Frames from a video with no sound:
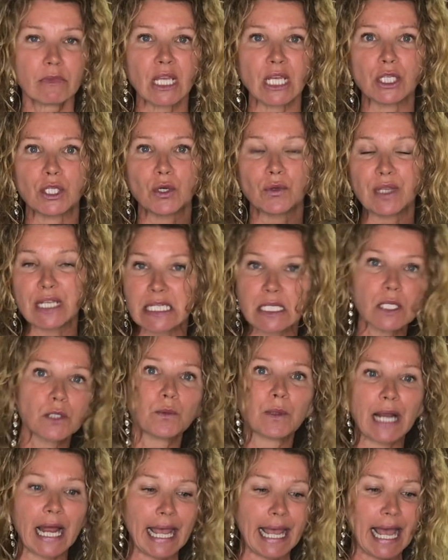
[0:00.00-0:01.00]
So this is
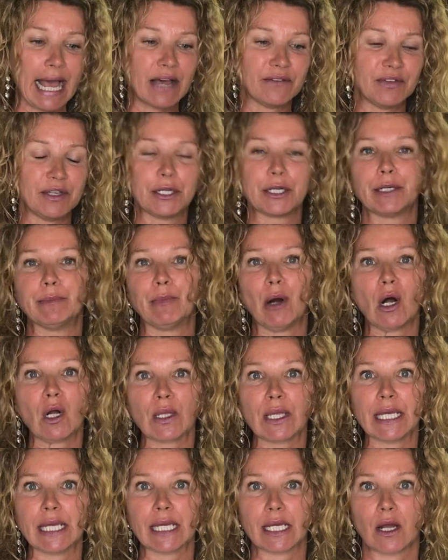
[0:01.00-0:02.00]
what I have here in
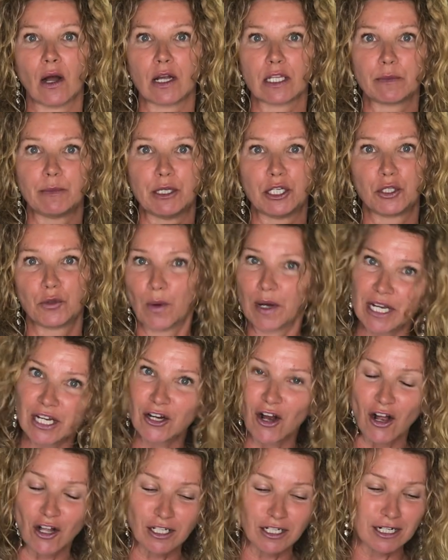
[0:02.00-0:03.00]
Bali. It cost me
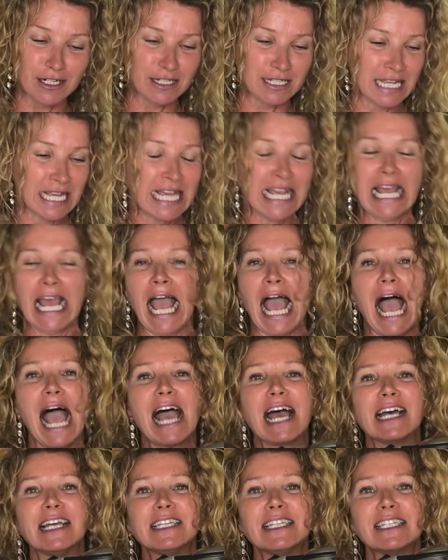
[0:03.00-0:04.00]
$20,
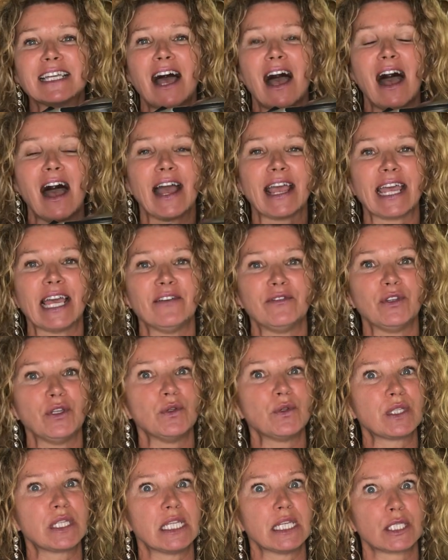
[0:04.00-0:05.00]
and I have
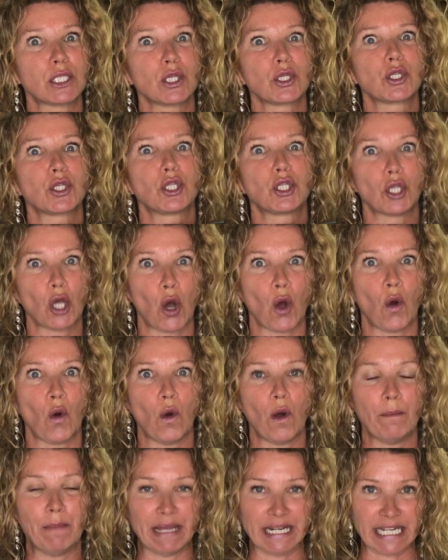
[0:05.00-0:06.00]
used this
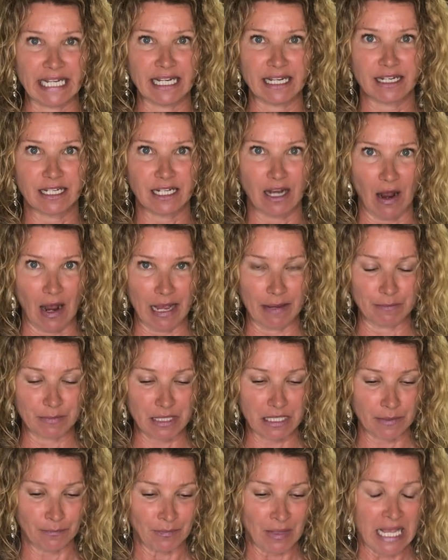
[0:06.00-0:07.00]
so many
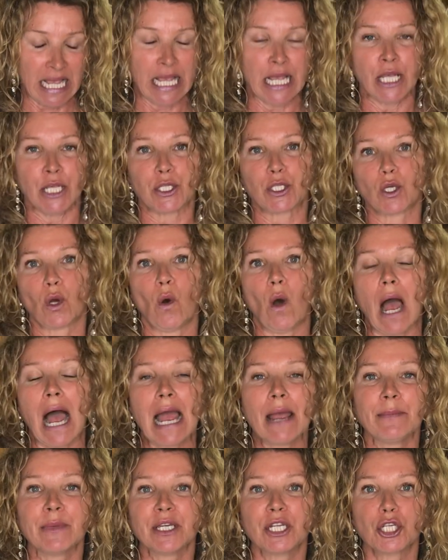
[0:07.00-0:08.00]
times. So
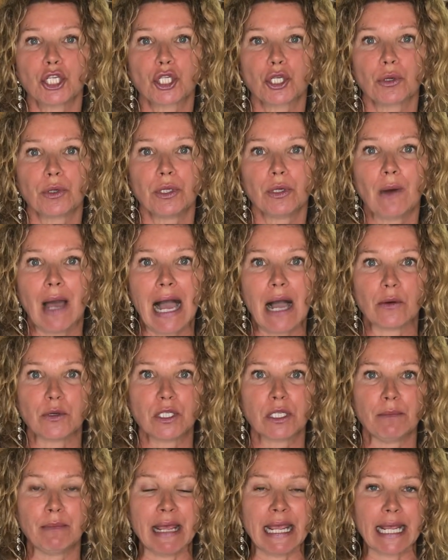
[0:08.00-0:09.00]
I'm going to show you how
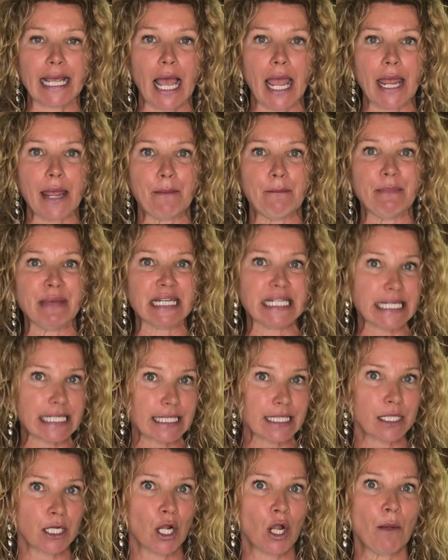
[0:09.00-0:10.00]
to make a
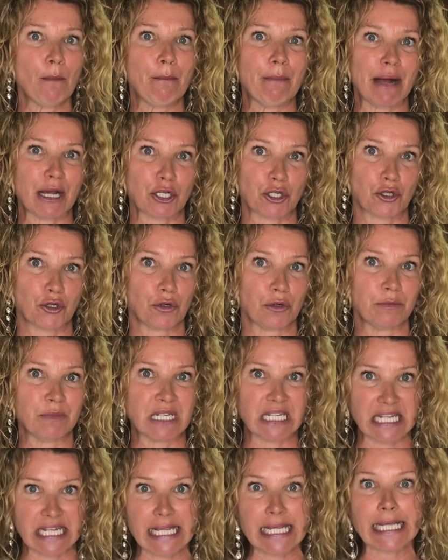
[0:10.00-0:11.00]
medicinal
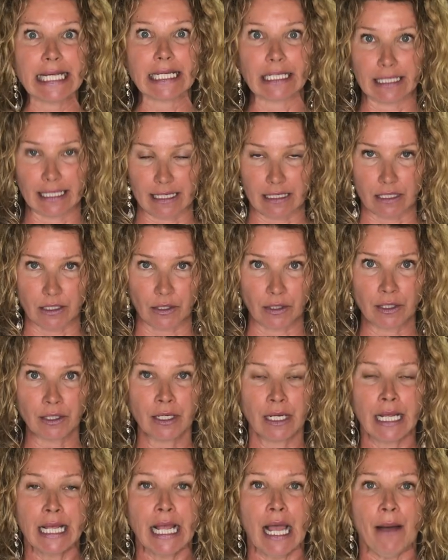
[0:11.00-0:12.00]
mushroom tea
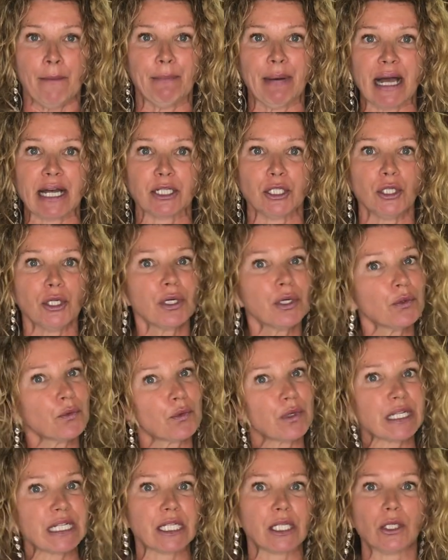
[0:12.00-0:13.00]
elixir. But you can
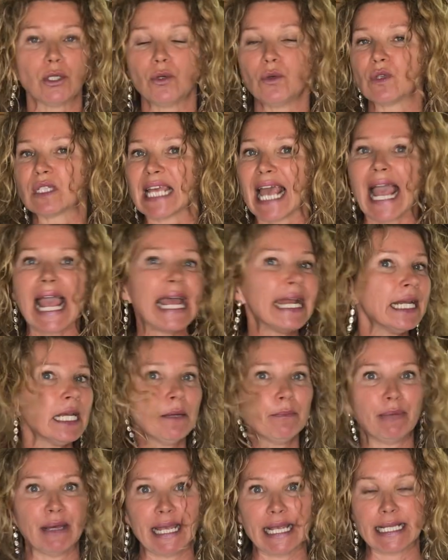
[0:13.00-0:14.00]
really use
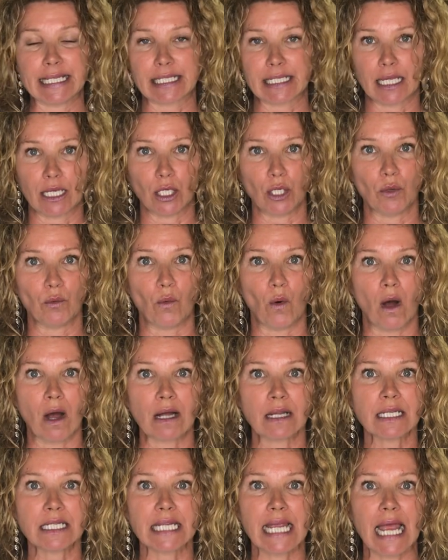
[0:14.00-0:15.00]
any base that you
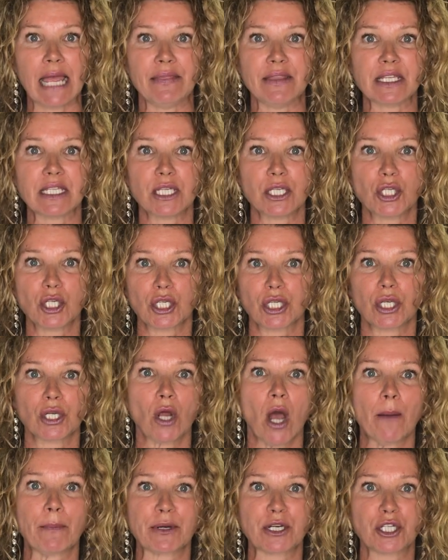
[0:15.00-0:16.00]
want, and this is just an
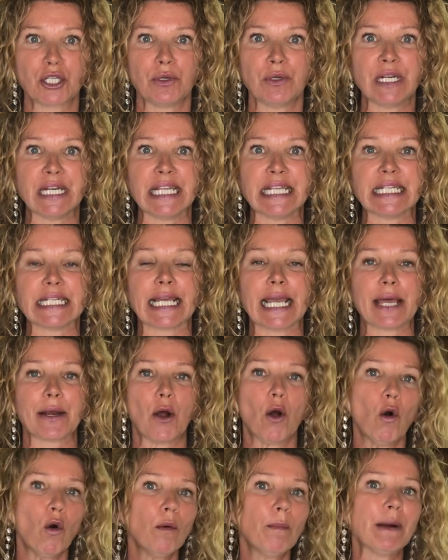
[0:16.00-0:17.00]
opportunity to get a
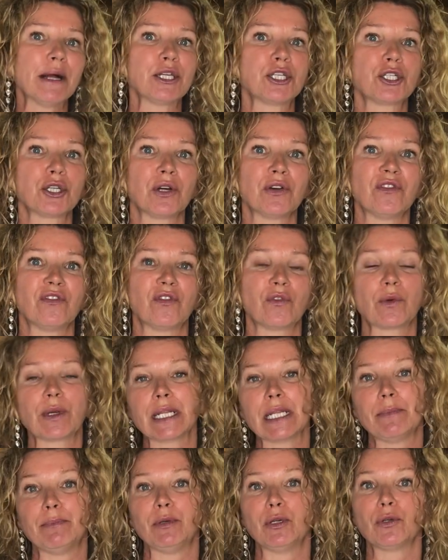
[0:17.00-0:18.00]
whole bunch of
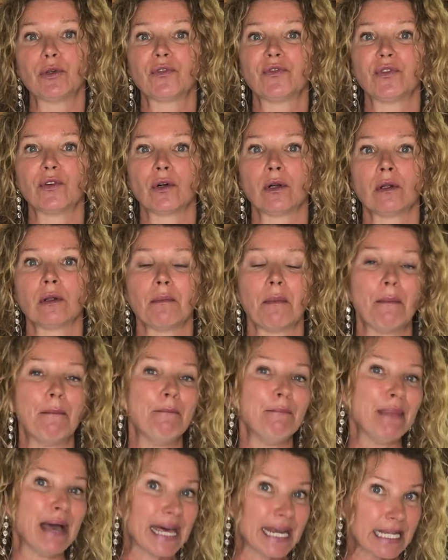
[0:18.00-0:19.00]
really beautiful
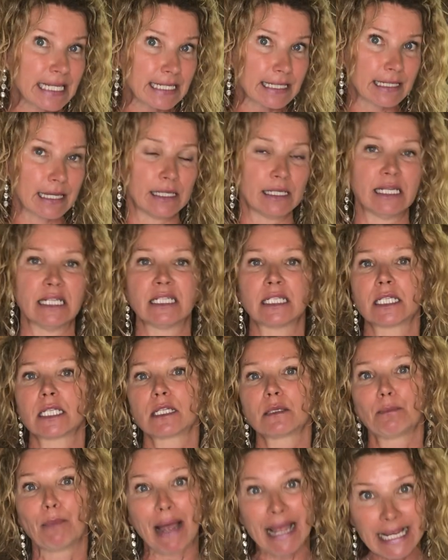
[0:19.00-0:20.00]
medicine and
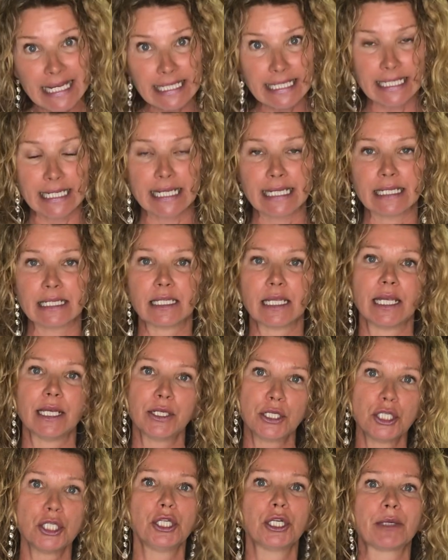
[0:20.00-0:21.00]
spices
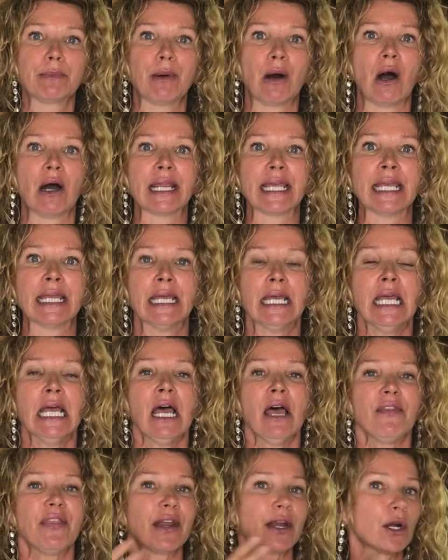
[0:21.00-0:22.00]
into your body
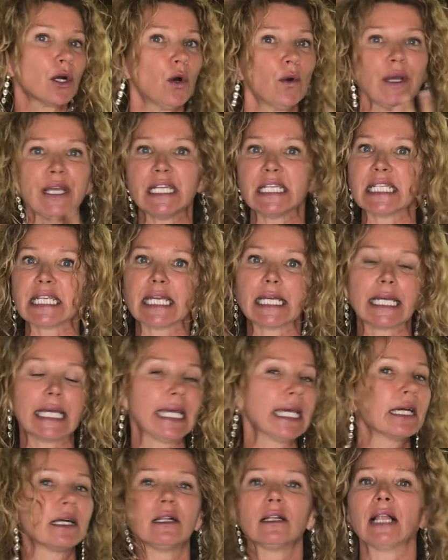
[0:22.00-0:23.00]
that are going to
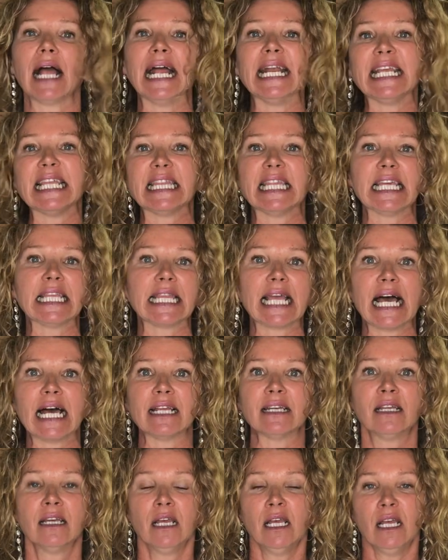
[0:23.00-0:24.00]
kill anything
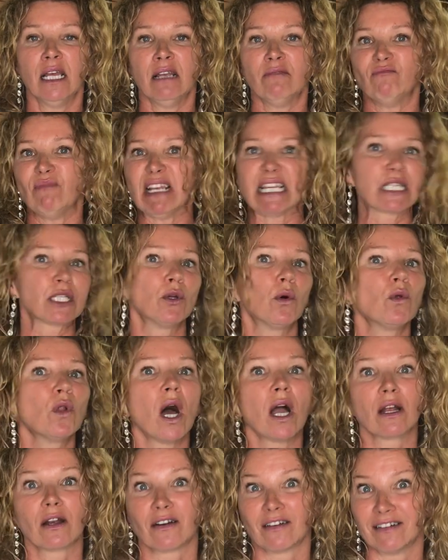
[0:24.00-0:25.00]
that is no
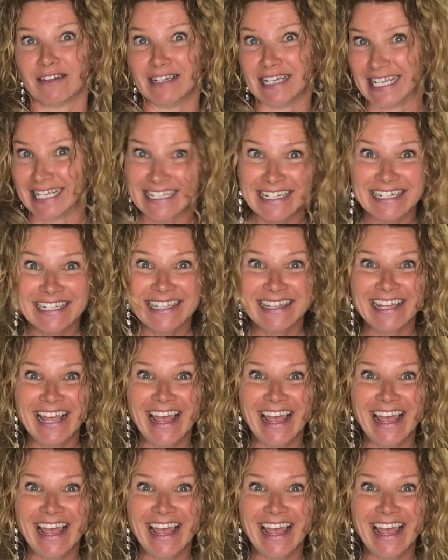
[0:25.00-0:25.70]
longer needed in